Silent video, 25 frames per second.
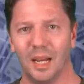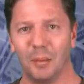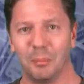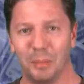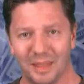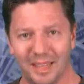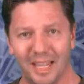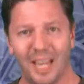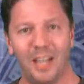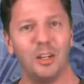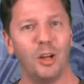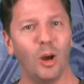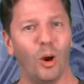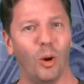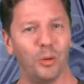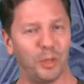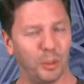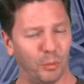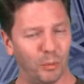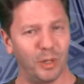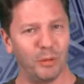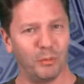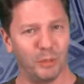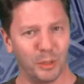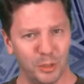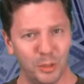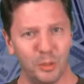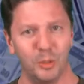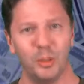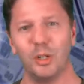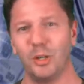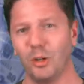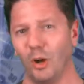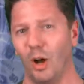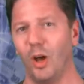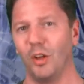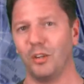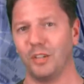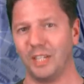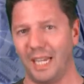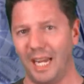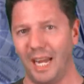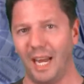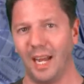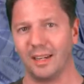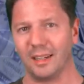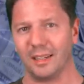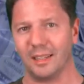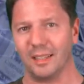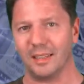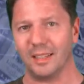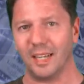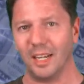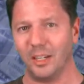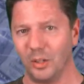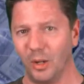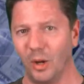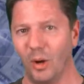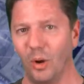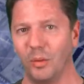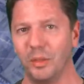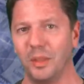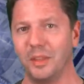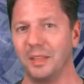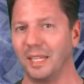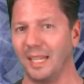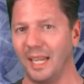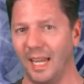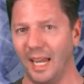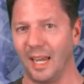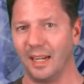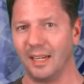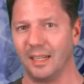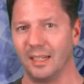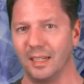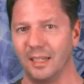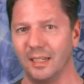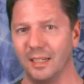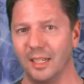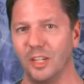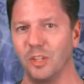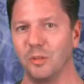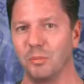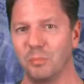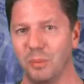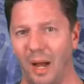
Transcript: But they know that when a recruiter calls a candidate, they know that the candidate is